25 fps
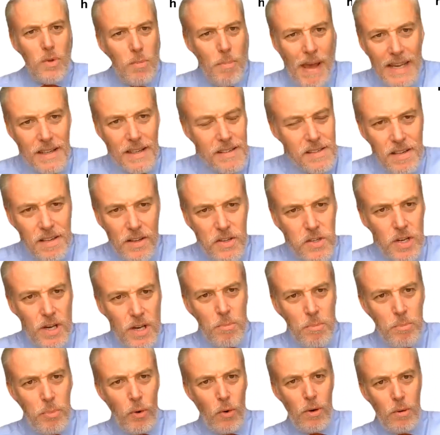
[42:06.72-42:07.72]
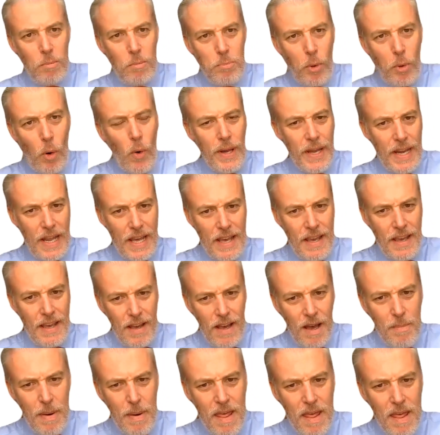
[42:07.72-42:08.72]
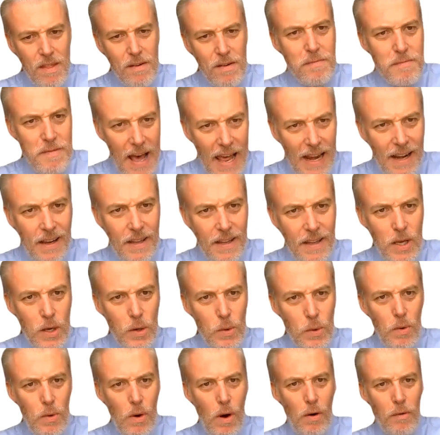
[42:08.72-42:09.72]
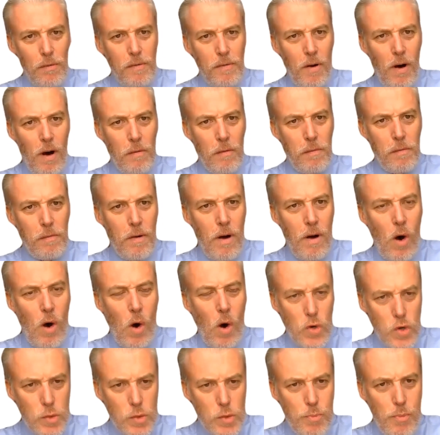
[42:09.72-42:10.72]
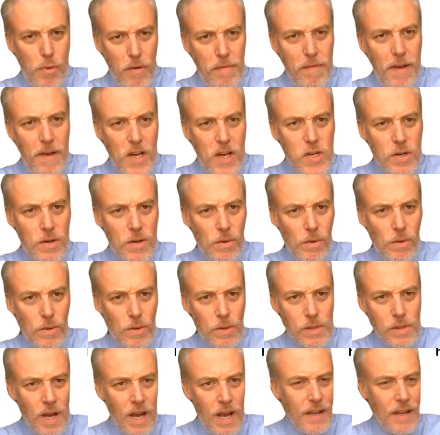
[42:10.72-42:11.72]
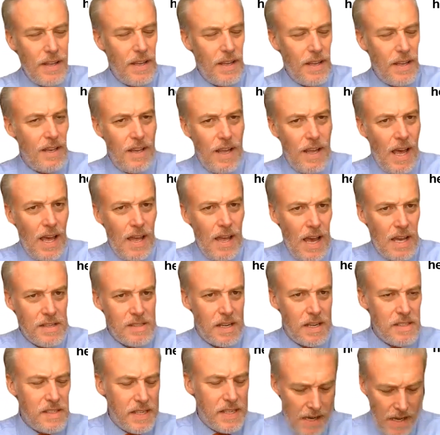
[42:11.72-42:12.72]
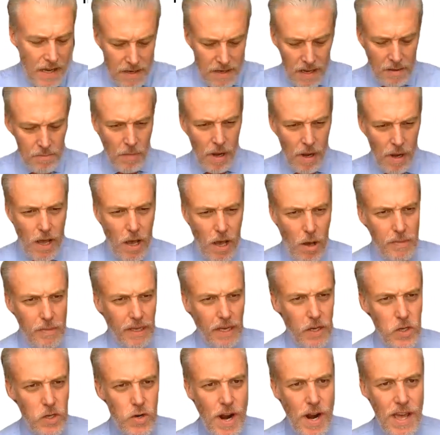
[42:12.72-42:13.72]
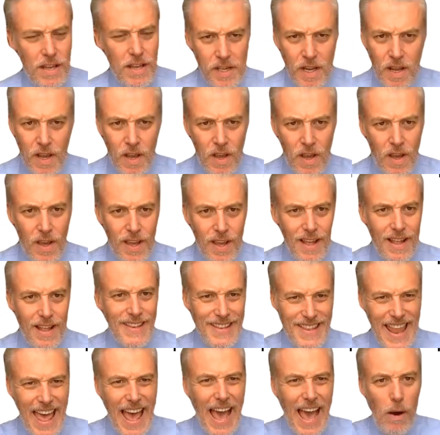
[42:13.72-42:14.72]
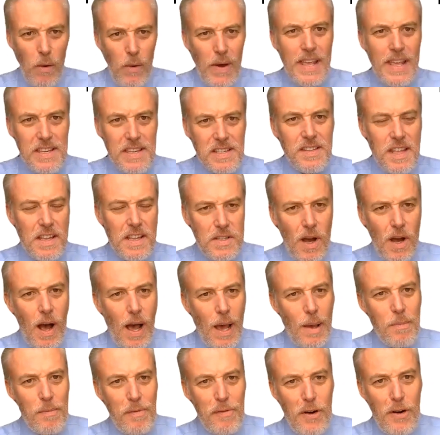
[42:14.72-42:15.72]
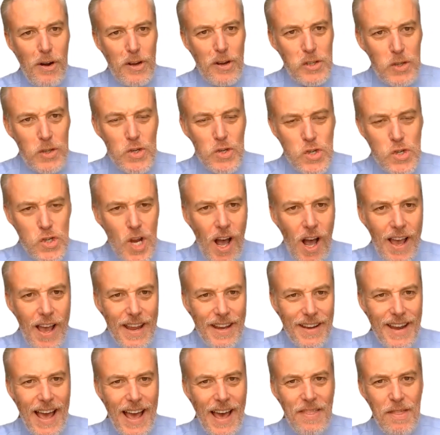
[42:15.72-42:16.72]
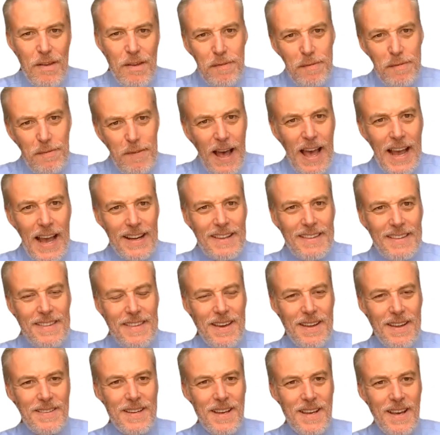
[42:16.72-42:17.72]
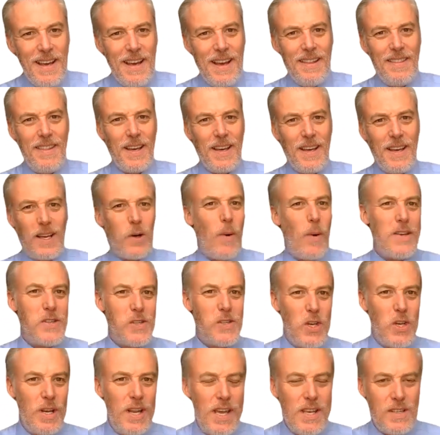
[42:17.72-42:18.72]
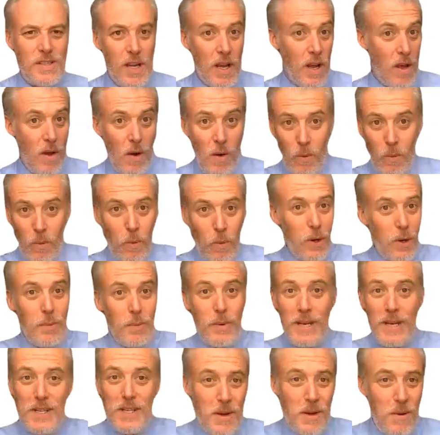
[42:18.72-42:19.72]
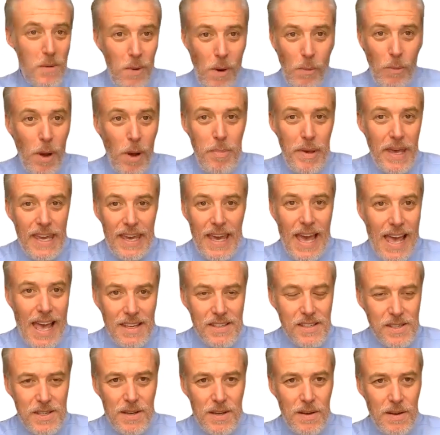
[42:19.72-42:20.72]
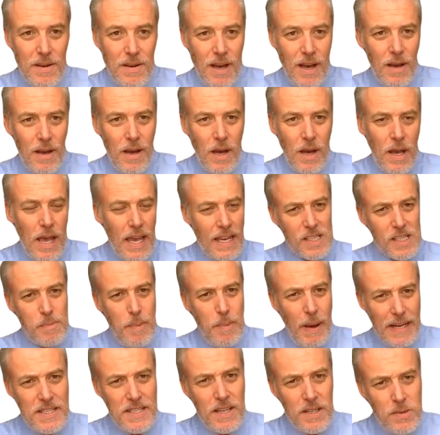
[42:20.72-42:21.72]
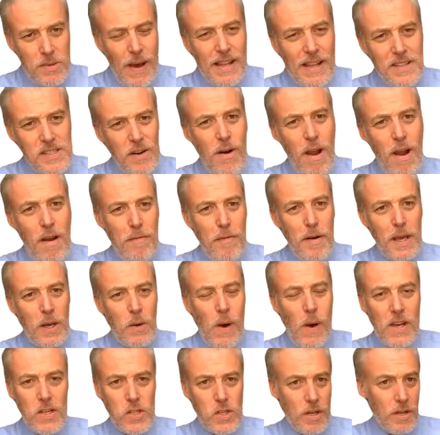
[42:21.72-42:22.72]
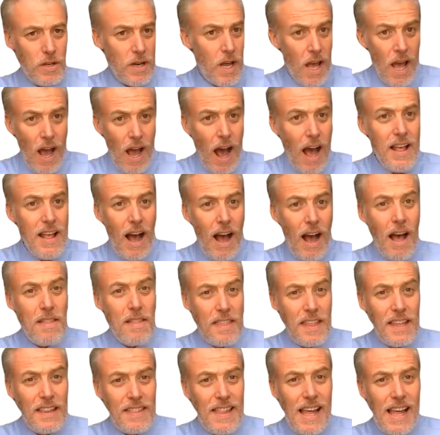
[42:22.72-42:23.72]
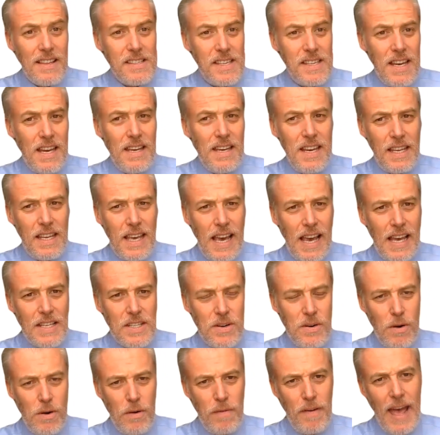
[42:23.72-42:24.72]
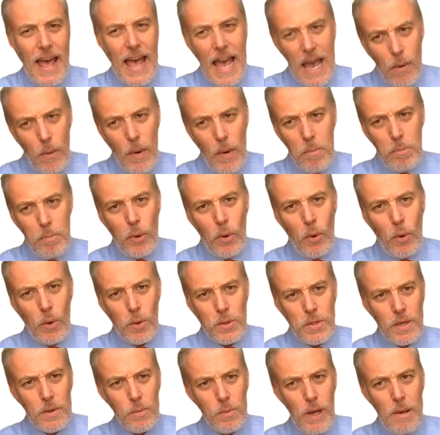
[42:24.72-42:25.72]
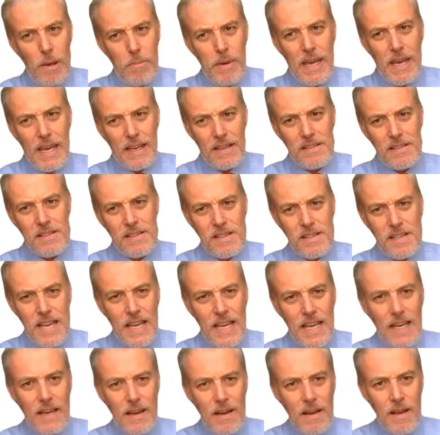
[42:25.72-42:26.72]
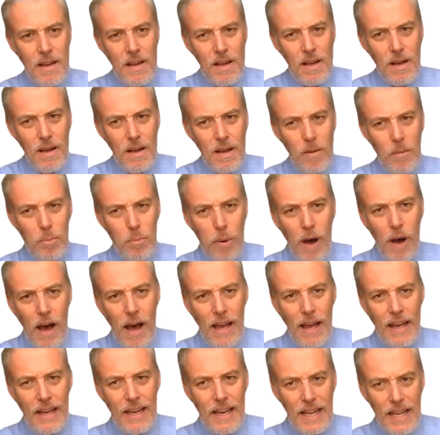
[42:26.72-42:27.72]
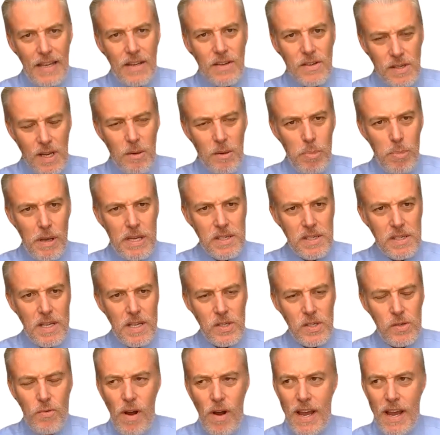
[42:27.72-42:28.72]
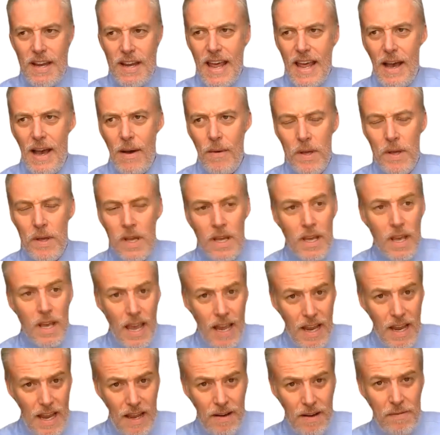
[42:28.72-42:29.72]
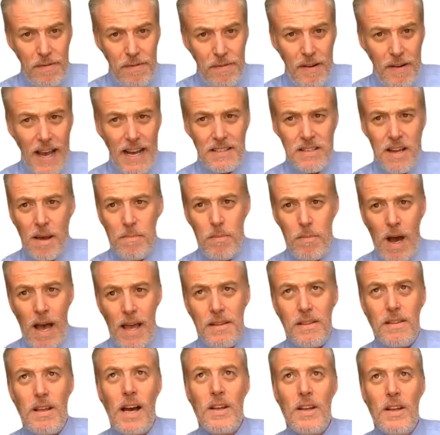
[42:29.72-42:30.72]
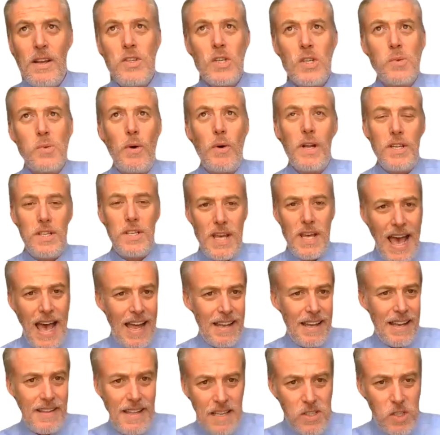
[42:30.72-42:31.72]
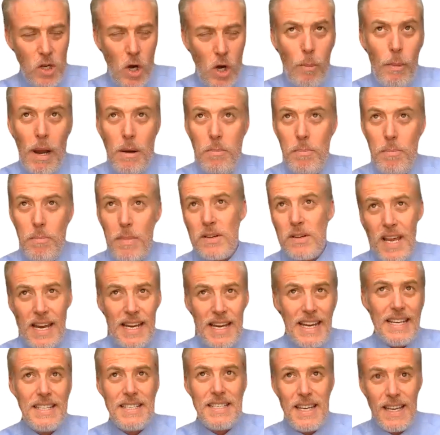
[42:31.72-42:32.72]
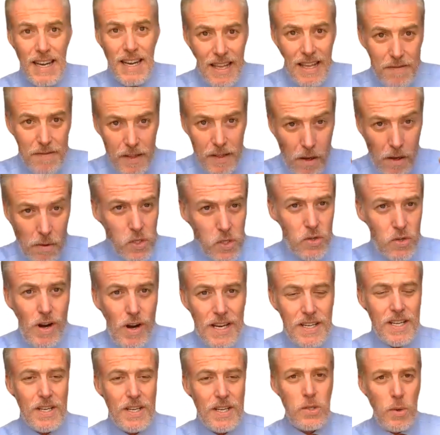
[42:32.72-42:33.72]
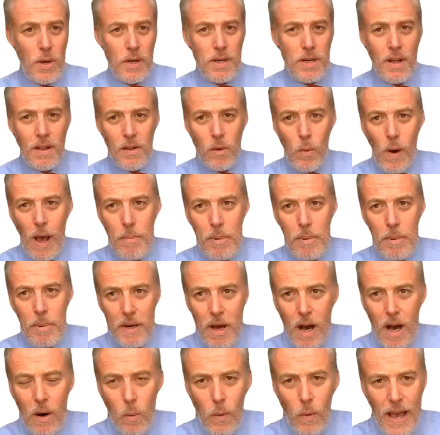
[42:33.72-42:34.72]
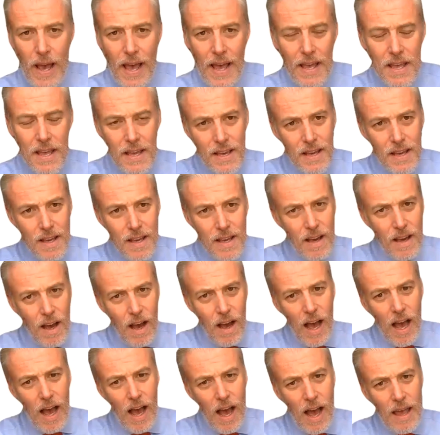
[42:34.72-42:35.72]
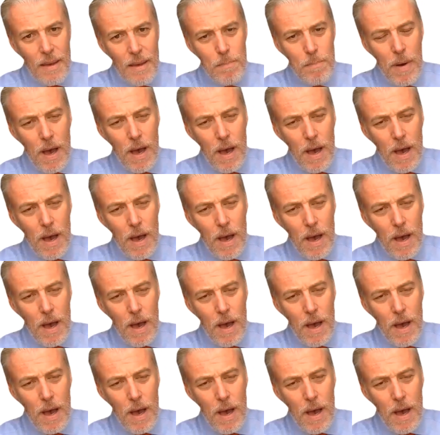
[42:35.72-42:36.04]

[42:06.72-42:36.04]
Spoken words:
such an important point here about the value of IOSH professionals. As I said in my opening address, now is the time for us to shine. And the fact that the question is, what do we do when we're being asked expected to answer every question? I think that's an indicator of how important we're being seen by leaders in business right now. In fact, I just wanted to add this comment because I need to leave and go straight into another webinar where I'm